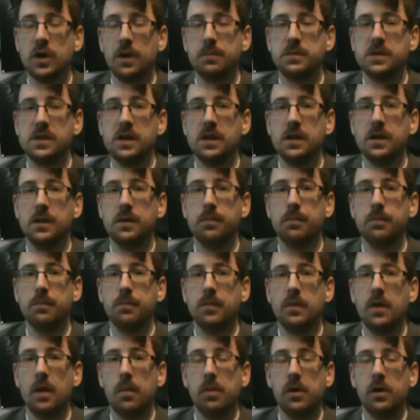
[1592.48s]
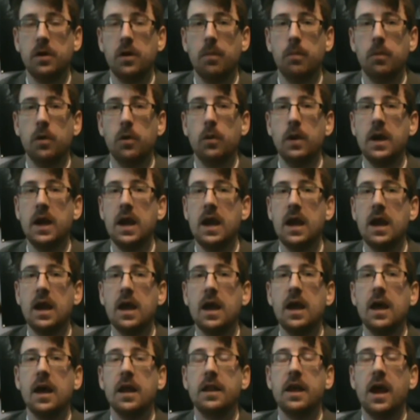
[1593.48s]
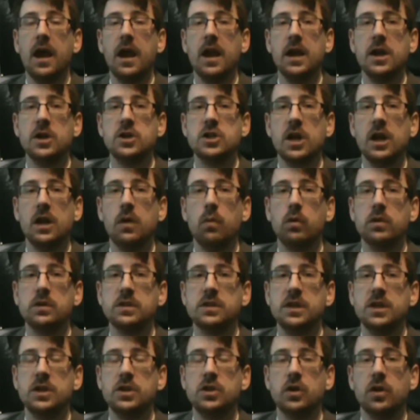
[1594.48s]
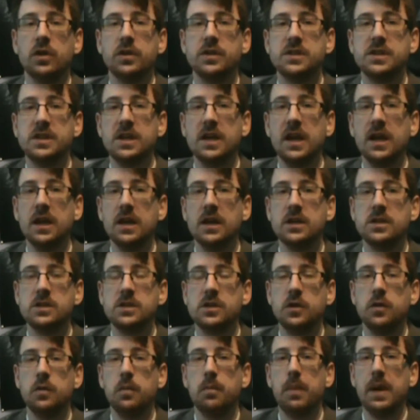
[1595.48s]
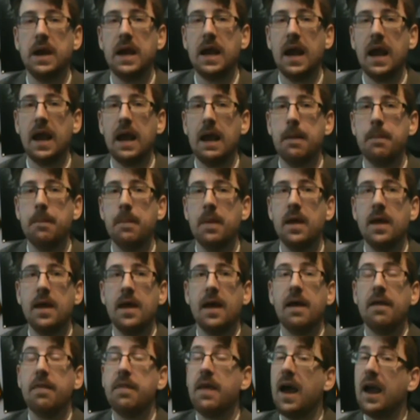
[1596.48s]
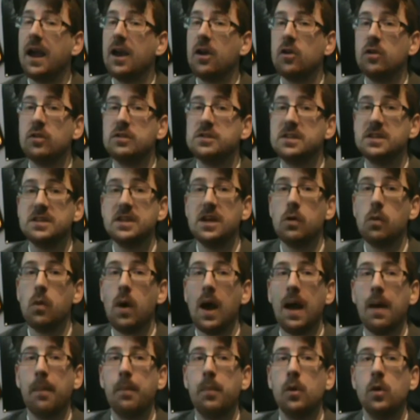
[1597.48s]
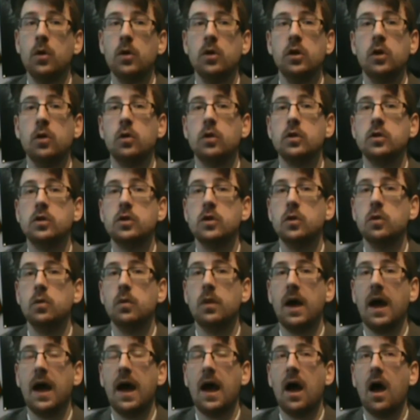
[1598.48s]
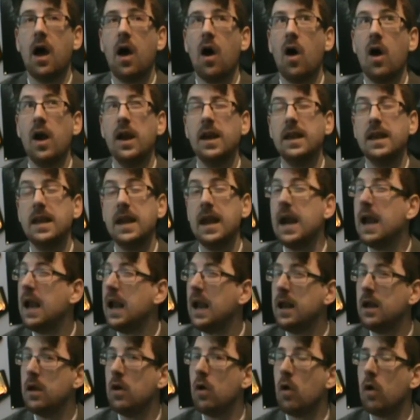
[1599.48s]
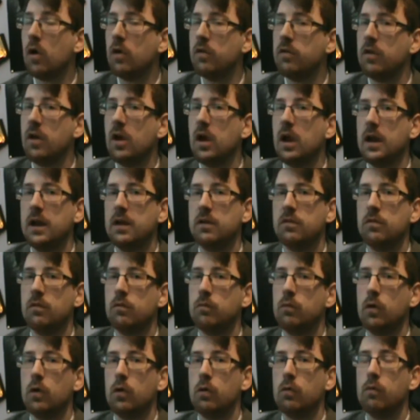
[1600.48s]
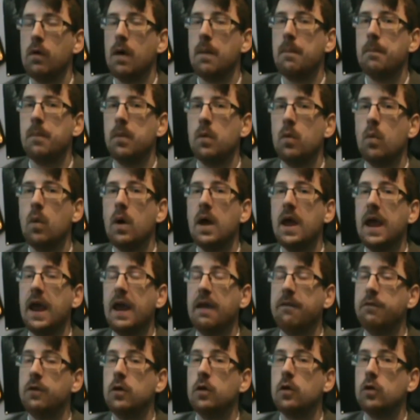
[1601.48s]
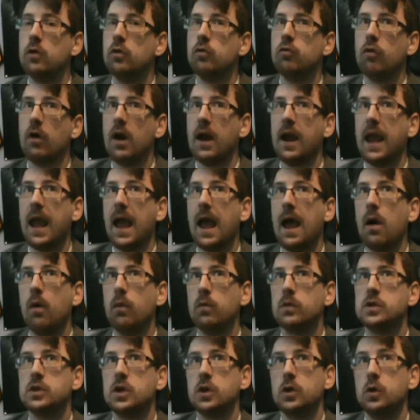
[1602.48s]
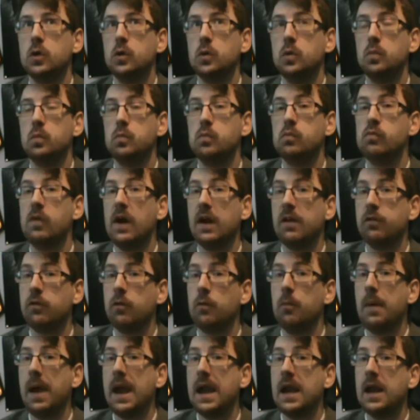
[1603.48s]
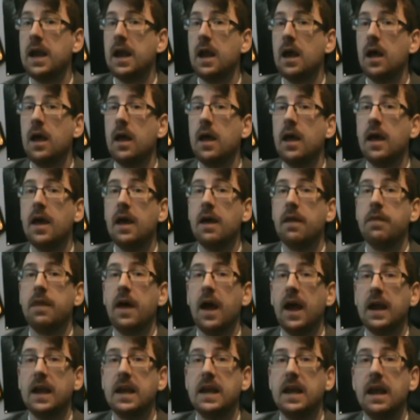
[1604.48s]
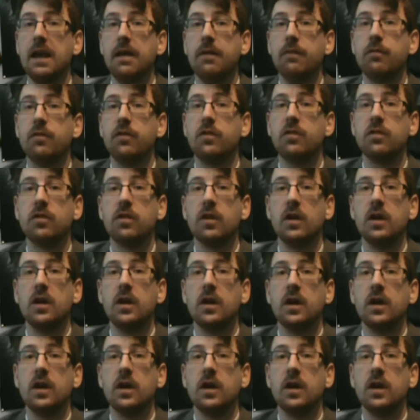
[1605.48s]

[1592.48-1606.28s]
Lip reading: up to WWE. They initially wanted John Cena to beat him. That could still happen. You could do that, ideally not as early as the Royal Rumble. If you can drag it out to WrestleMania, that gives